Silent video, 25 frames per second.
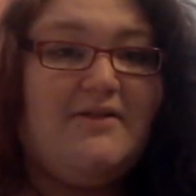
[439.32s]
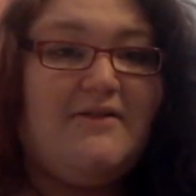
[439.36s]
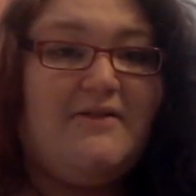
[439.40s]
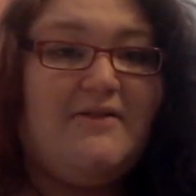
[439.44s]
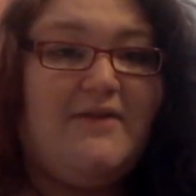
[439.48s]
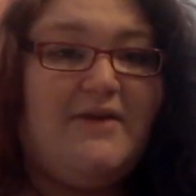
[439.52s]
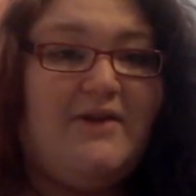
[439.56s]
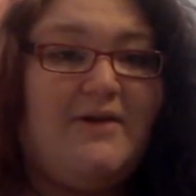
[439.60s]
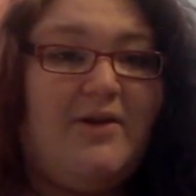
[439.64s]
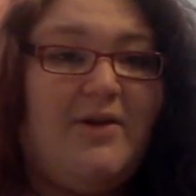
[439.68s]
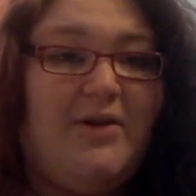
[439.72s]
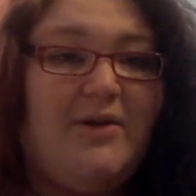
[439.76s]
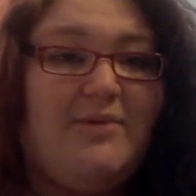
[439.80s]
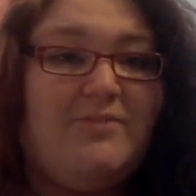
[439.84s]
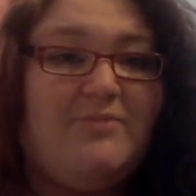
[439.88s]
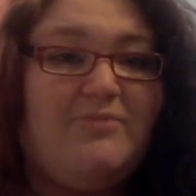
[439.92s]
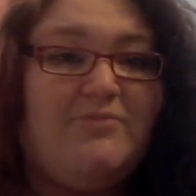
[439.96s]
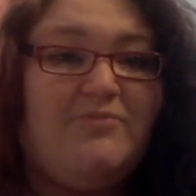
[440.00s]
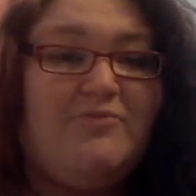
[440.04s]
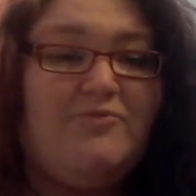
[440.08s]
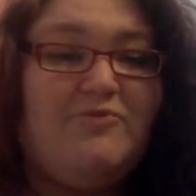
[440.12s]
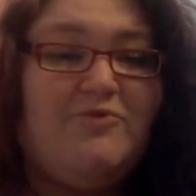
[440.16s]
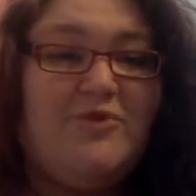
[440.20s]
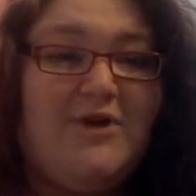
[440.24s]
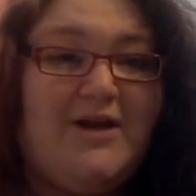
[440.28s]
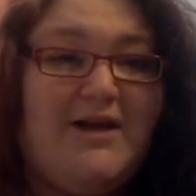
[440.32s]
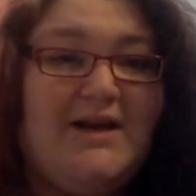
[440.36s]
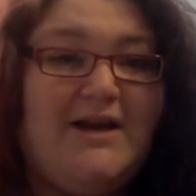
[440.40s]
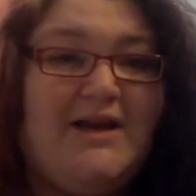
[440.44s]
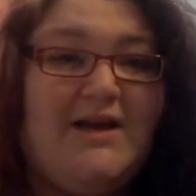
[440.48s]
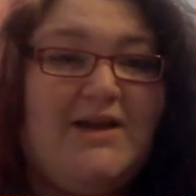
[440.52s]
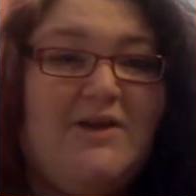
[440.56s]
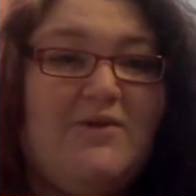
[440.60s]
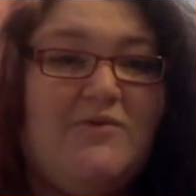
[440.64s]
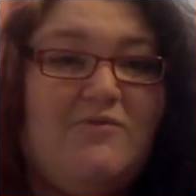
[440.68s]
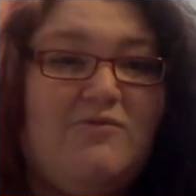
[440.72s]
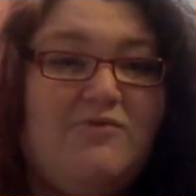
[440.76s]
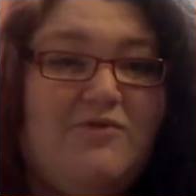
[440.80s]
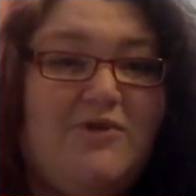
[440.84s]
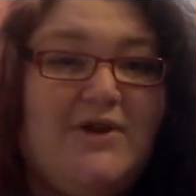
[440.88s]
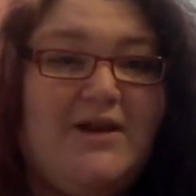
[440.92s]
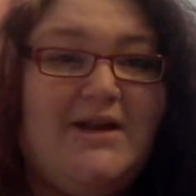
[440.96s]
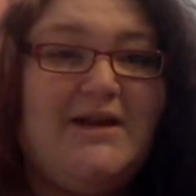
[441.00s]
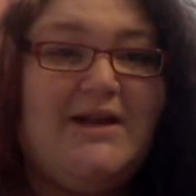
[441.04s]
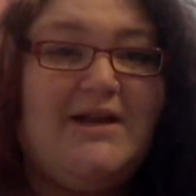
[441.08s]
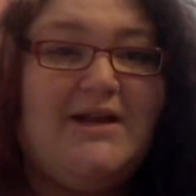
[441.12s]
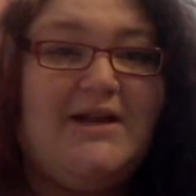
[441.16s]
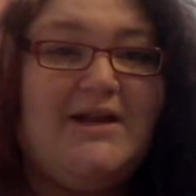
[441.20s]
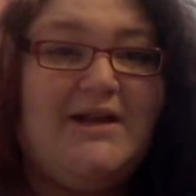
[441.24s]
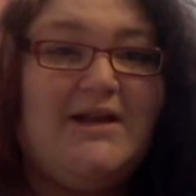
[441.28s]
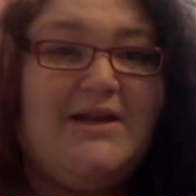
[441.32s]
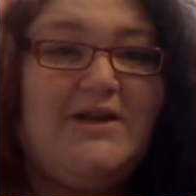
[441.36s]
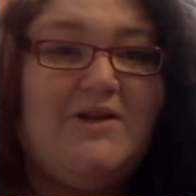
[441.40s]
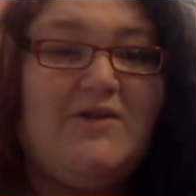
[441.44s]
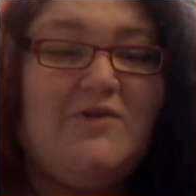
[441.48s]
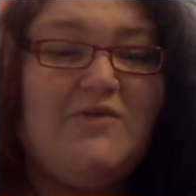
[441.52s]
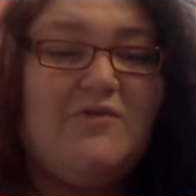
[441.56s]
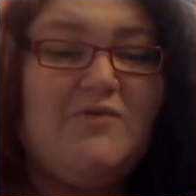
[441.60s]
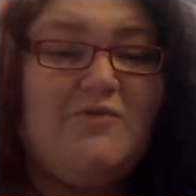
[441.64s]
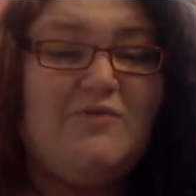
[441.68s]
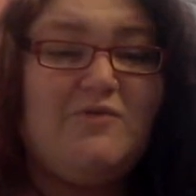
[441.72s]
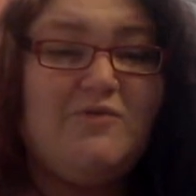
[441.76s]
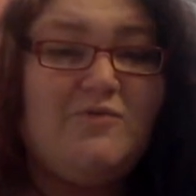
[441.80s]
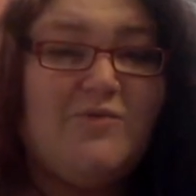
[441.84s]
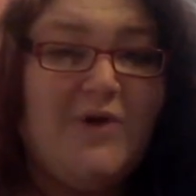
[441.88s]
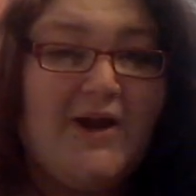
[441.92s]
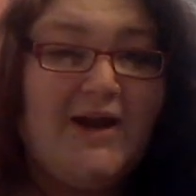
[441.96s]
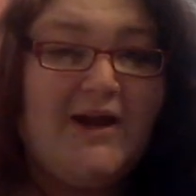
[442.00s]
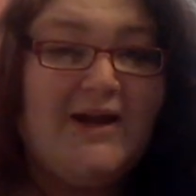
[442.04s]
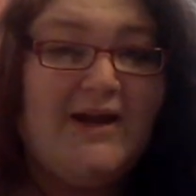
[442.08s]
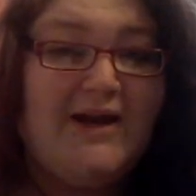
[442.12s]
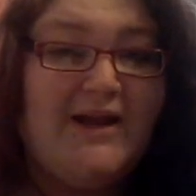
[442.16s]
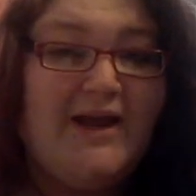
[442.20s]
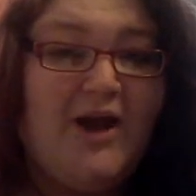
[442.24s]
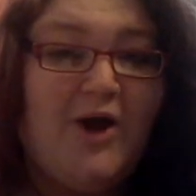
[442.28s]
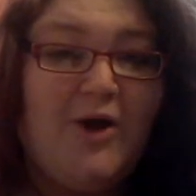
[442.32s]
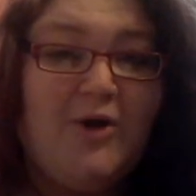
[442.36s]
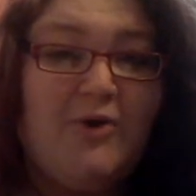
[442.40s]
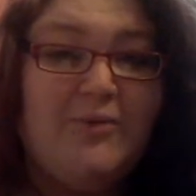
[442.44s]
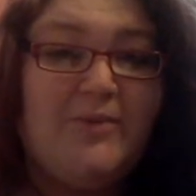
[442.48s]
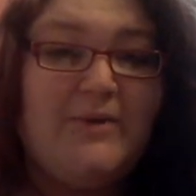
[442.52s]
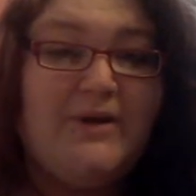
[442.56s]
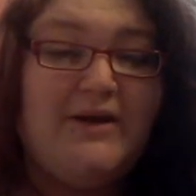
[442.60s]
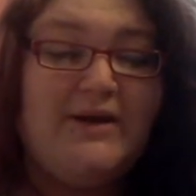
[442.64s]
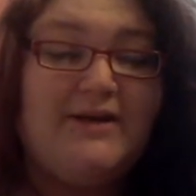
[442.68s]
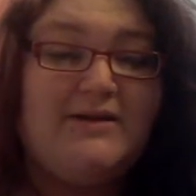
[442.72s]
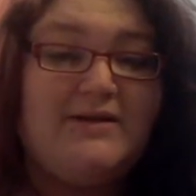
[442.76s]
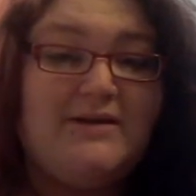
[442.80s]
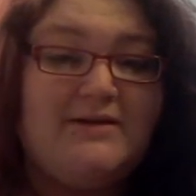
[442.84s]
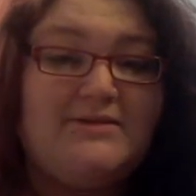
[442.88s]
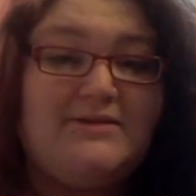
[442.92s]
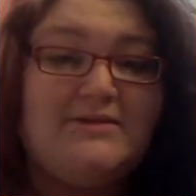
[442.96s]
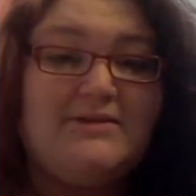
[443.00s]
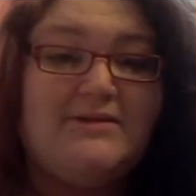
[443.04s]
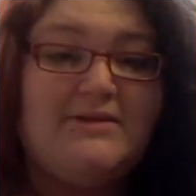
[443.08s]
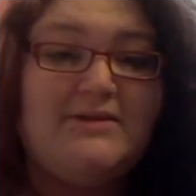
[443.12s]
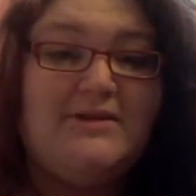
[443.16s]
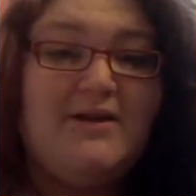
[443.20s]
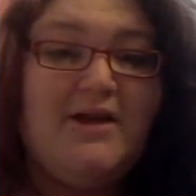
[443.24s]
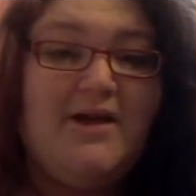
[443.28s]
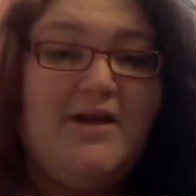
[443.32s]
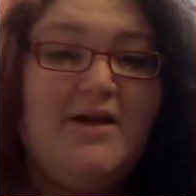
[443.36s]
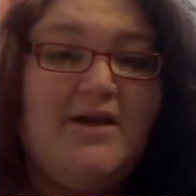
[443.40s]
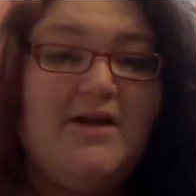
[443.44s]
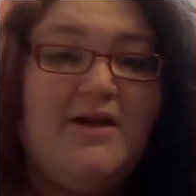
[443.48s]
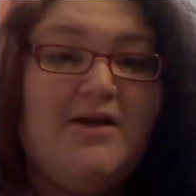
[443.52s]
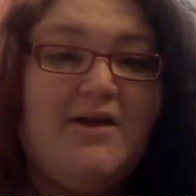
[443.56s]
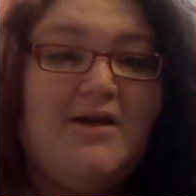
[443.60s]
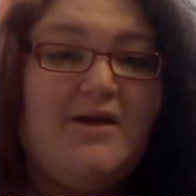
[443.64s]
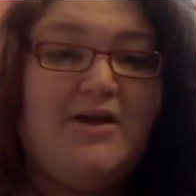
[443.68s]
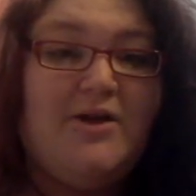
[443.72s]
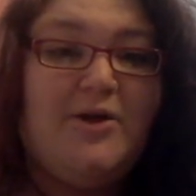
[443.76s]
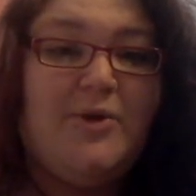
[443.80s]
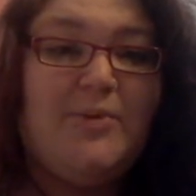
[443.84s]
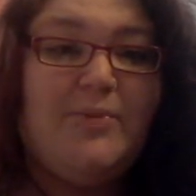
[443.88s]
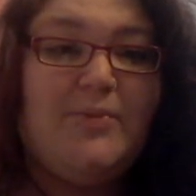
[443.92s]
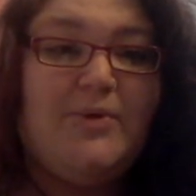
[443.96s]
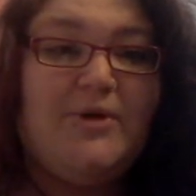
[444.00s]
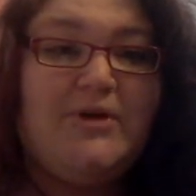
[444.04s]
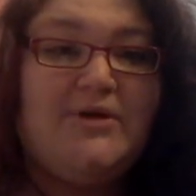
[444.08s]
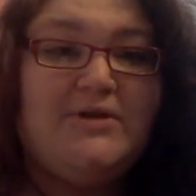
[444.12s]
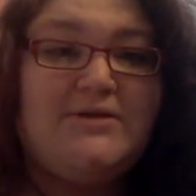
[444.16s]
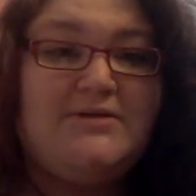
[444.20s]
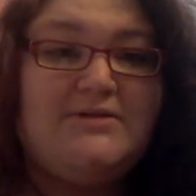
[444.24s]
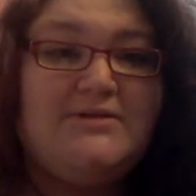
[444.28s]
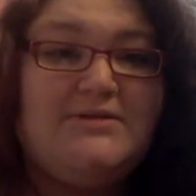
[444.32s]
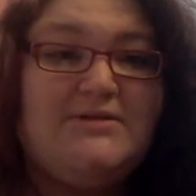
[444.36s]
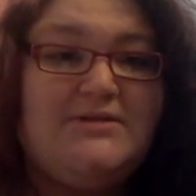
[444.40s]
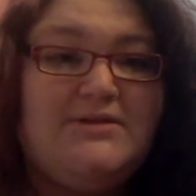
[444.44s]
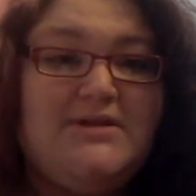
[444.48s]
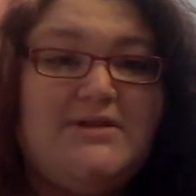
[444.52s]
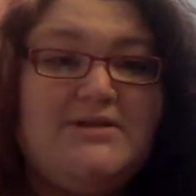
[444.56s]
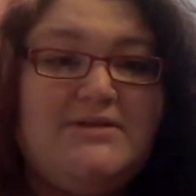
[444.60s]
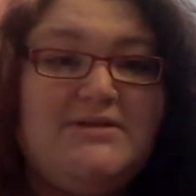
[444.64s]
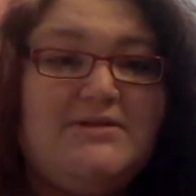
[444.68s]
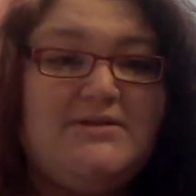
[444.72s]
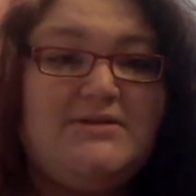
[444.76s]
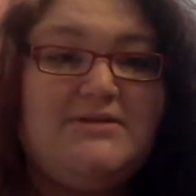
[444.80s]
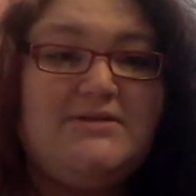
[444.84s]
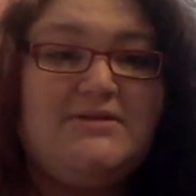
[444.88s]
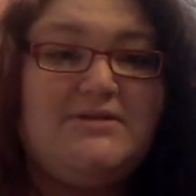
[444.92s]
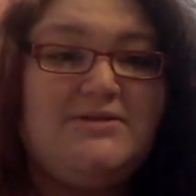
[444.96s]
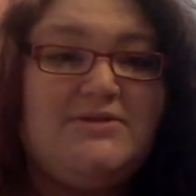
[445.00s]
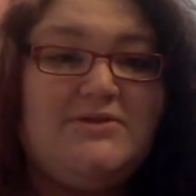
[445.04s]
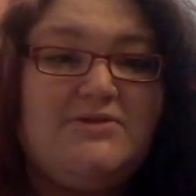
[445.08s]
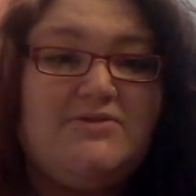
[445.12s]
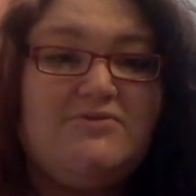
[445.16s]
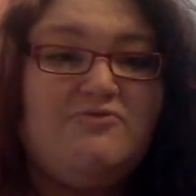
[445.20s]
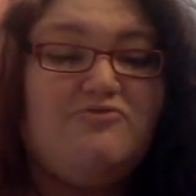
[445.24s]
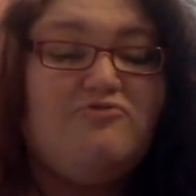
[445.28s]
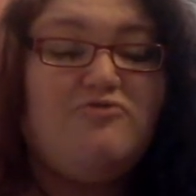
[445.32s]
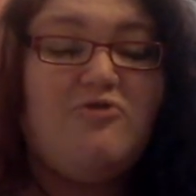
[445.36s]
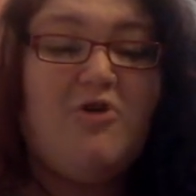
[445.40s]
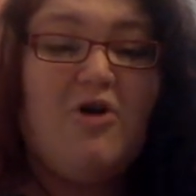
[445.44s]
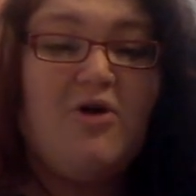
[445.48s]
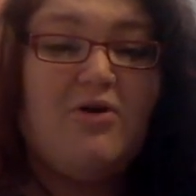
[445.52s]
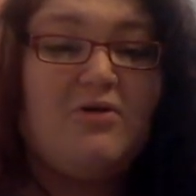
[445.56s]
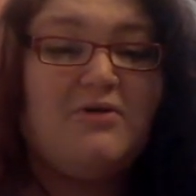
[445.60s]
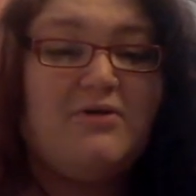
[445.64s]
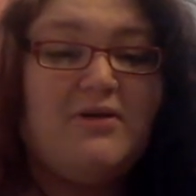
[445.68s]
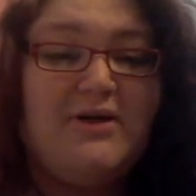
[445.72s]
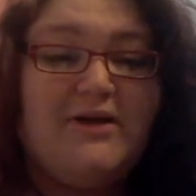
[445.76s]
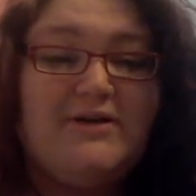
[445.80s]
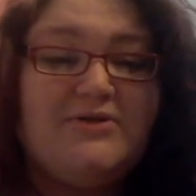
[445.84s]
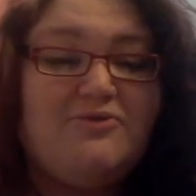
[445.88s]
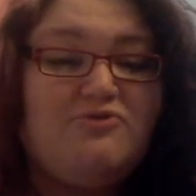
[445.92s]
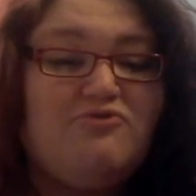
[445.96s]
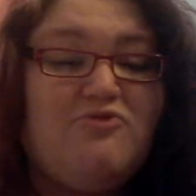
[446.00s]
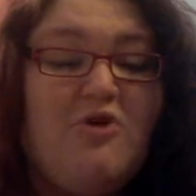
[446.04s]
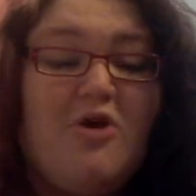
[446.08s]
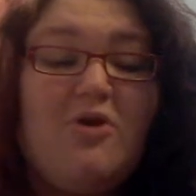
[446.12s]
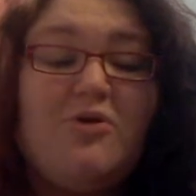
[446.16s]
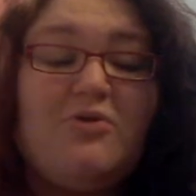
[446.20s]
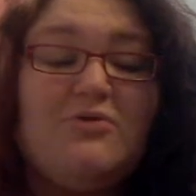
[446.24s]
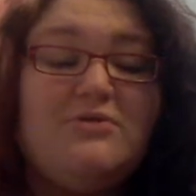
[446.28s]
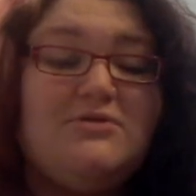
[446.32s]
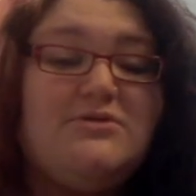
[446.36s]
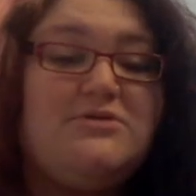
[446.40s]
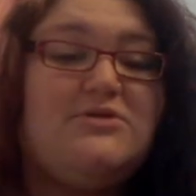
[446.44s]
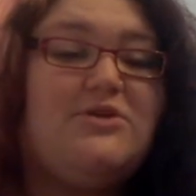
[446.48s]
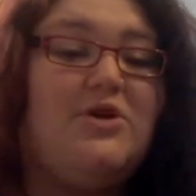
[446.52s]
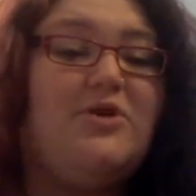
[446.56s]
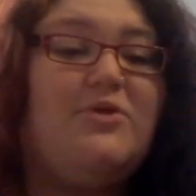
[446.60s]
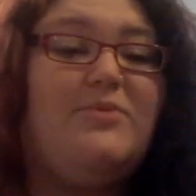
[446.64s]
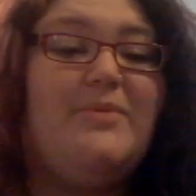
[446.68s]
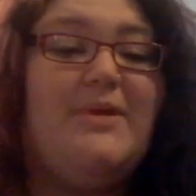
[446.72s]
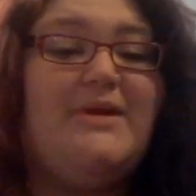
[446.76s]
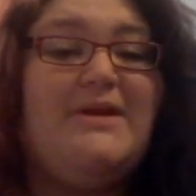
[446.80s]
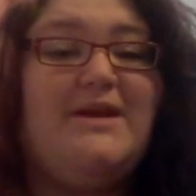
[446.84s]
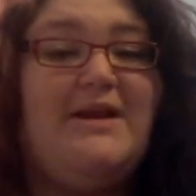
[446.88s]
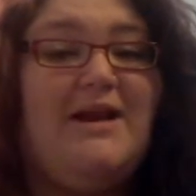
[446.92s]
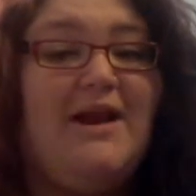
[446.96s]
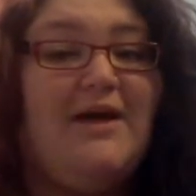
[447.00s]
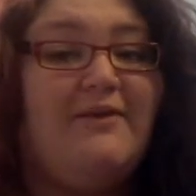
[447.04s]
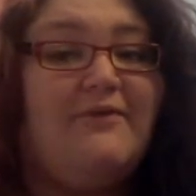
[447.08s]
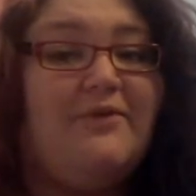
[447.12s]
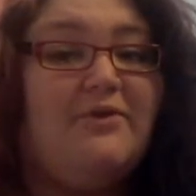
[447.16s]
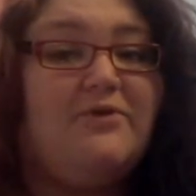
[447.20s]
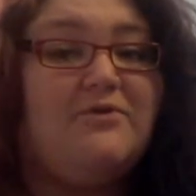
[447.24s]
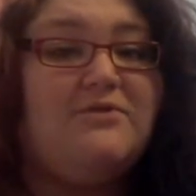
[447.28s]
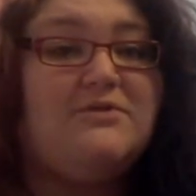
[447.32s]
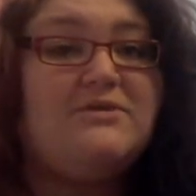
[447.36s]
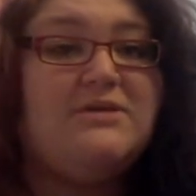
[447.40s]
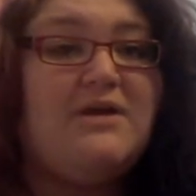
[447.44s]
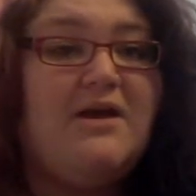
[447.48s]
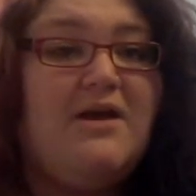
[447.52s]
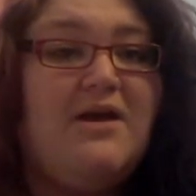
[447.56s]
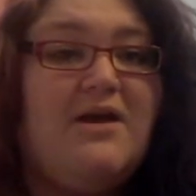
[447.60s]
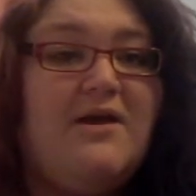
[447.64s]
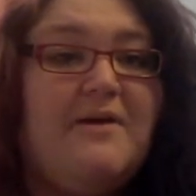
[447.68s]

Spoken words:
then I'm really, really, really hoping it doesn't. Because this is just wrong. It's wrong on so many levels.